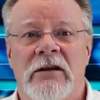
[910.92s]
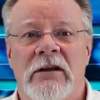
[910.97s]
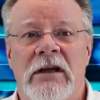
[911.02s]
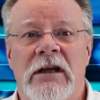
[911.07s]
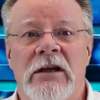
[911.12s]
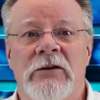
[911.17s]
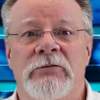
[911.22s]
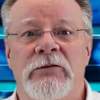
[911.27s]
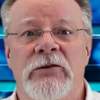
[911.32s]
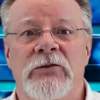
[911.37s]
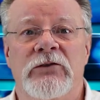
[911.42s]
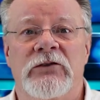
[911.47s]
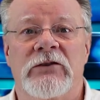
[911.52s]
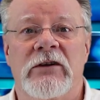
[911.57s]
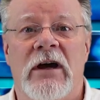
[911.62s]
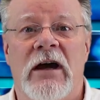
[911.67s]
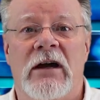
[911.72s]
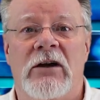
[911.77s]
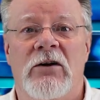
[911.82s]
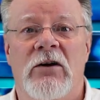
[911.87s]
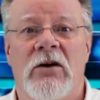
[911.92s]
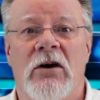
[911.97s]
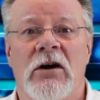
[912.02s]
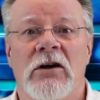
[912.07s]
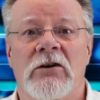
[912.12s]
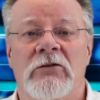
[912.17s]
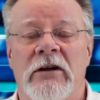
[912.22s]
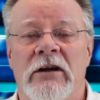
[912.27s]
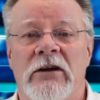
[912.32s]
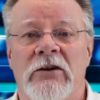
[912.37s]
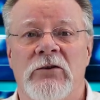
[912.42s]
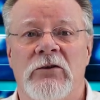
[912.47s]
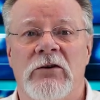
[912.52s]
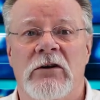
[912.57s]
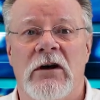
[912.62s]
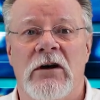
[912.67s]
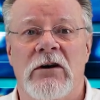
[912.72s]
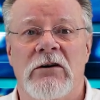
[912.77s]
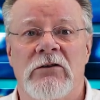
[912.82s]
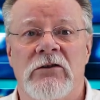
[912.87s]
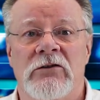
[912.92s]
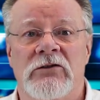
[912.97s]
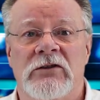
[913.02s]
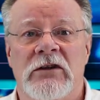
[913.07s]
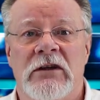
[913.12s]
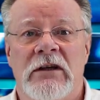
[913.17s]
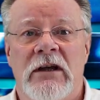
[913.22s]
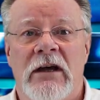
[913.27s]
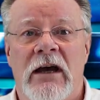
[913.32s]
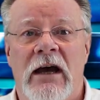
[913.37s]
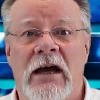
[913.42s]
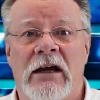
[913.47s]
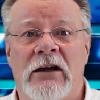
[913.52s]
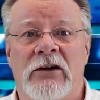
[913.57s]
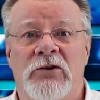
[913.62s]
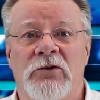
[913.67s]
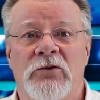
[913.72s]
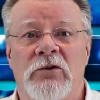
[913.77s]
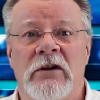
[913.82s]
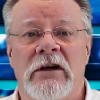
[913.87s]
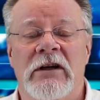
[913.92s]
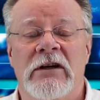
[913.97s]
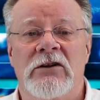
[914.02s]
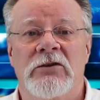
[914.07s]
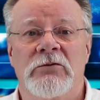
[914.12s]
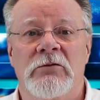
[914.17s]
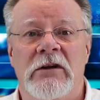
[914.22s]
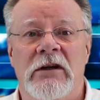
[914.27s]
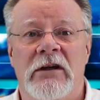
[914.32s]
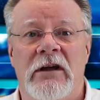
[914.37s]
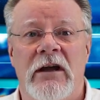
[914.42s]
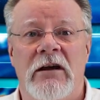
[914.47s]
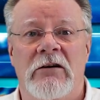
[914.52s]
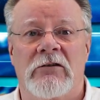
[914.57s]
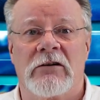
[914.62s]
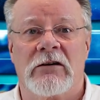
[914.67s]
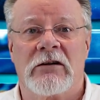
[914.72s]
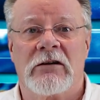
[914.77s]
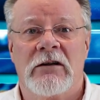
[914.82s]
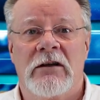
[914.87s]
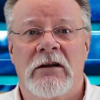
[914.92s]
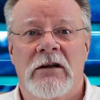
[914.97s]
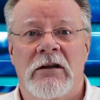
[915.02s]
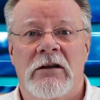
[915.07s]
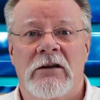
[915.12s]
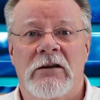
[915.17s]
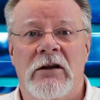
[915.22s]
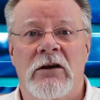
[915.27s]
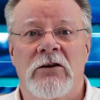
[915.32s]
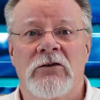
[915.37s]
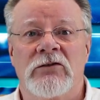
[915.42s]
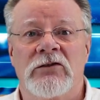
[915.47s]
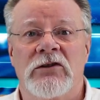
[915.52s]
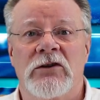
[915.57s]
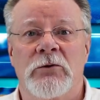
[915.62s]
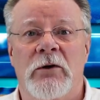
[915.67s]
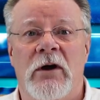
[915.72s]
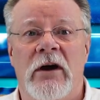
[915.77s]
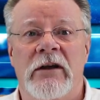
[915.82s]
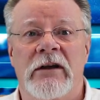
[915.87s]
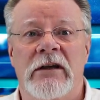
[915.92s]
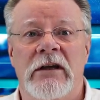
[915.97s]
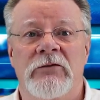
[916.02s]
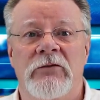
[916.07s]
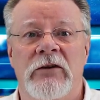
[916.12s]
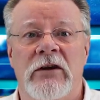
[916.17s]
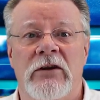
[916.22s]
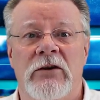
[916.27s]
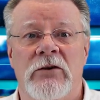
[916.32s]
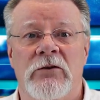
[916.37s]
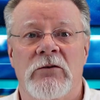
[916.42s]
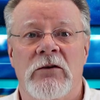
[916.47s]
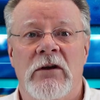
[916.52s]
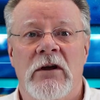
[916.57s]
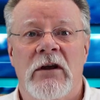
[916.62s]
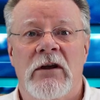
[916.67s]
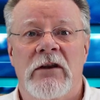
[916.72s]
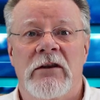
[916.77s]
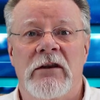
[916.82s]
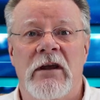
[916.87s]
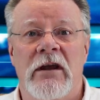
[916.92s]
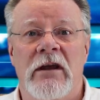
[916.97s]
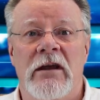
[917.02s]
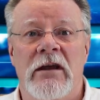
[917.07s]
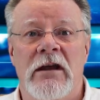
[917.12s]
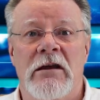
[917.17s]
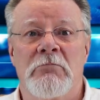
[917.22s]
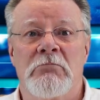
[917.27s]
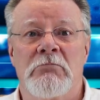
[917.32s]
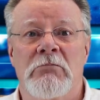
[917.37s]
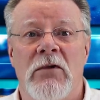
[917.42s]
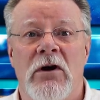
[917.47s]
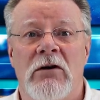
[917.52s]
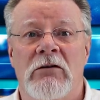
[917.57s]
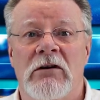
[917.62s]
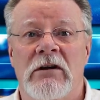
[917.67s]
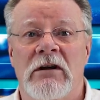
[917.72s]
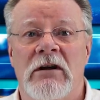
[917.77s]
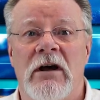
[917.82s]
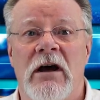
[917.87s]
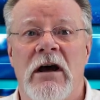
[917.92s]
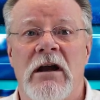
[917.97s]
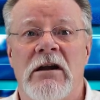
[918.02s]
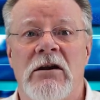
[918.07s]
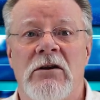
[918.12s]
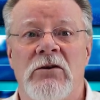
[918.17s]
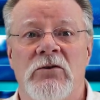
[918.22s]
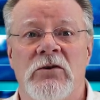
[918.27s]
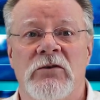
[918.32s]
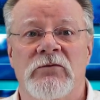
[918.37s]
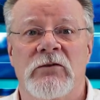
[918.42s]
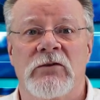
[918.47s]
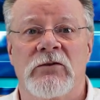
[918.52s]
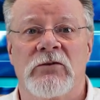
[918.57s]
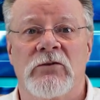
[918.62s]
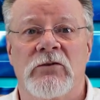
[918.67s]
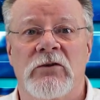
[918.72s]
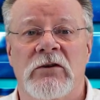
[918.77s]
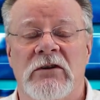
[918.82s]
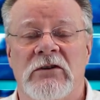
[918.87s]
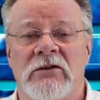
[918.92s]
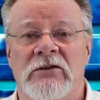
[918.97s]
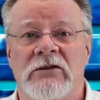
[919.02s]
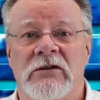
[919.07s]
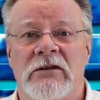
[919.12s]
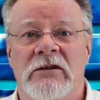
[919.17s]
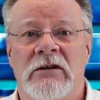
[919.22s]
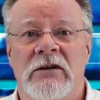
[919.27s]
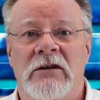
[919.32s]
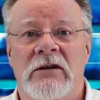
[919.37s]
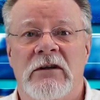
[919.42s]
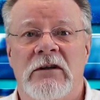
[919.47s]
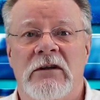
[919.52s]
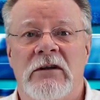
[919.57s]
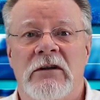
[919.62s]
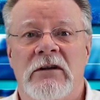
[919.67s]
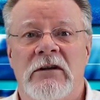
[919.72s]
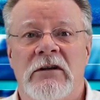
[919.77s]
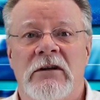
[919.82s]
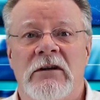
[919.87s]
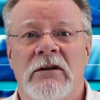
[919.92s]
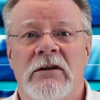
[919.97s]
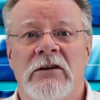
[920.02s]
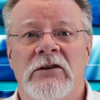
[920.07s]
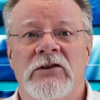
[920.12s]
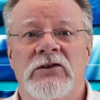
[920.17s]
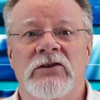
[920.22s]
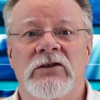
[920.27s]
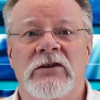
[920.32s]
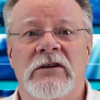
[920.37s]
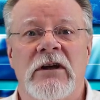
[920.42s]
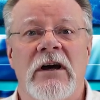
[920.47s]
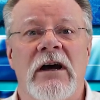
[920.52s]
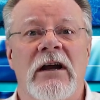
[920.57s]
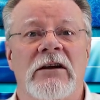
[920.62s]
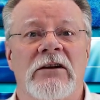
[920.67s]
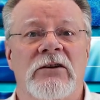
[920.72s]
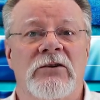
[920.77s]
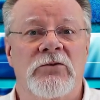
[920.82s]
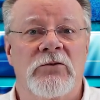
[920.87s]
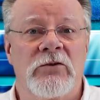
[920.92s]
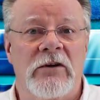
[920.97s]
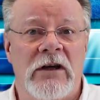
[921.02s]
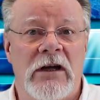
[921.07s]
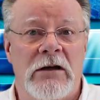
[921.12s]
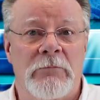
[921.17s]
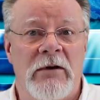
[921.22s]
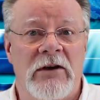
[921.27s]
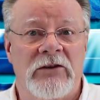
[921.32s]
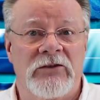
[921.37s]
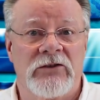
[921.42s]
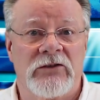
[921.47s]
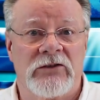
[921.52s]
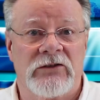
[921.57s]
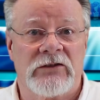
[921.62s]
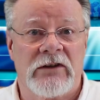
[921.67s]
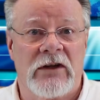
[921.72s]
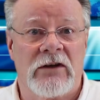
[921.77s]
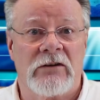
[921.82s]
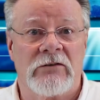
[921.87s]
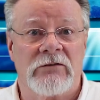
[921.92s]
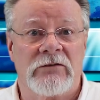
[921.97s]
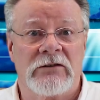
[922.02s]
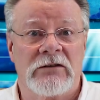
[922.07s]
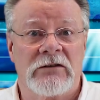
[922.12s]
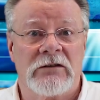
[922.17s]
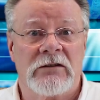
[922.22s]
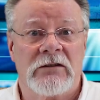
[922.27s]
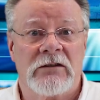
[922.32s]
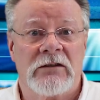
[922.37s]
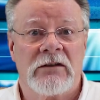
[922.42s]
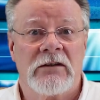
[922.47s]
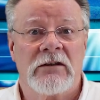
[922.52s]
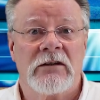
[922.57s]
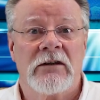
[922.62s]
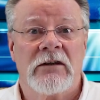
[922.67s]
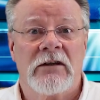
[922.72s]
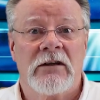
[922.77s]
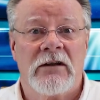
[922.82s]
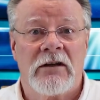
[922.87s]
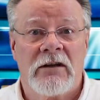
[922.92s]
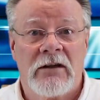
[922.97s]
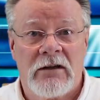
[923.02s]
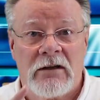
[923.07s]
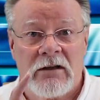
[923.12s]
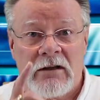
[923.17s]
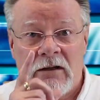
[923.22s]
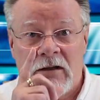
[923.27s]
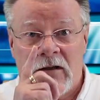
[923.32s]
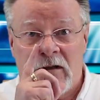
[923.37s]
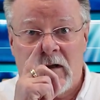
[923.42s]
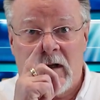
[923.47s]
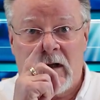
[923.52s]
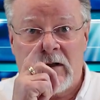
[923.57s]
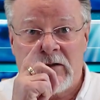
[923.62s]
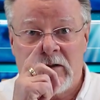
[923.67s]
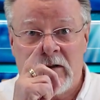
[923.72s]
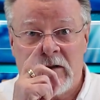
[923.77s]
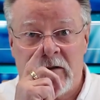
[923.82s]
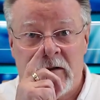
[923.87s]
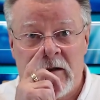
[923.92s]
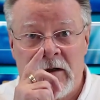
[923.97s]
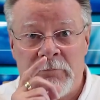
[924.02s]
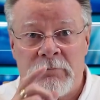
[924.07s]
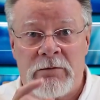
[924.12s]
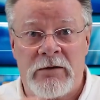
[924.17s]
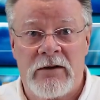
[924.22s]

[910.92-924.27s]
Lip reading: if you start honouring your oaths and calling to account those who are giving you their immoral, unlawful orders. Start talking amongst yourselves. That's the tip.